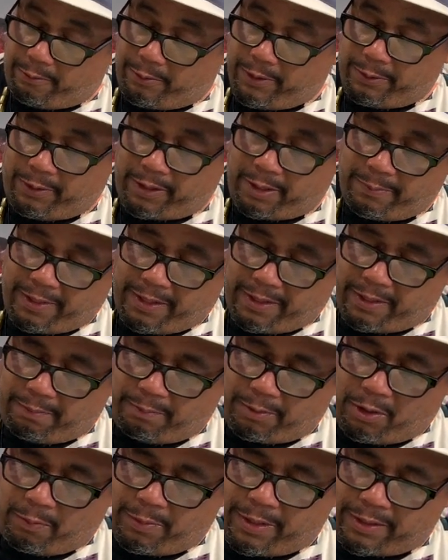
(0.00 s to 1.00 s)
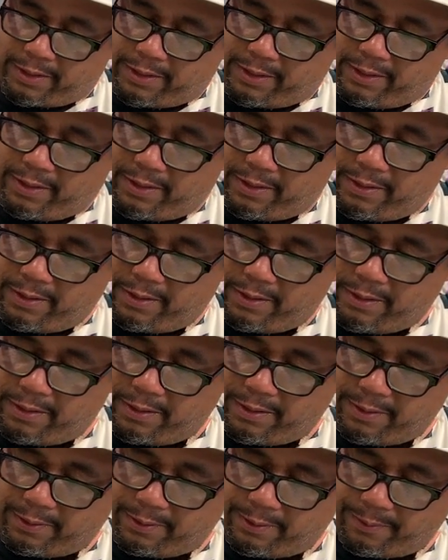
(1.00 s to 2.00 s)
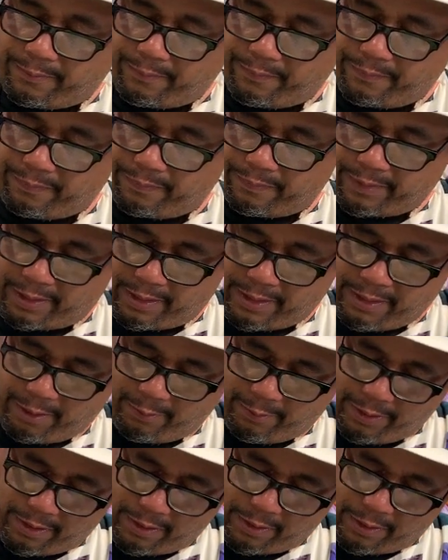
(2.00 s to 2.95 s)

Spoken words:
We want to be in a moment. And here we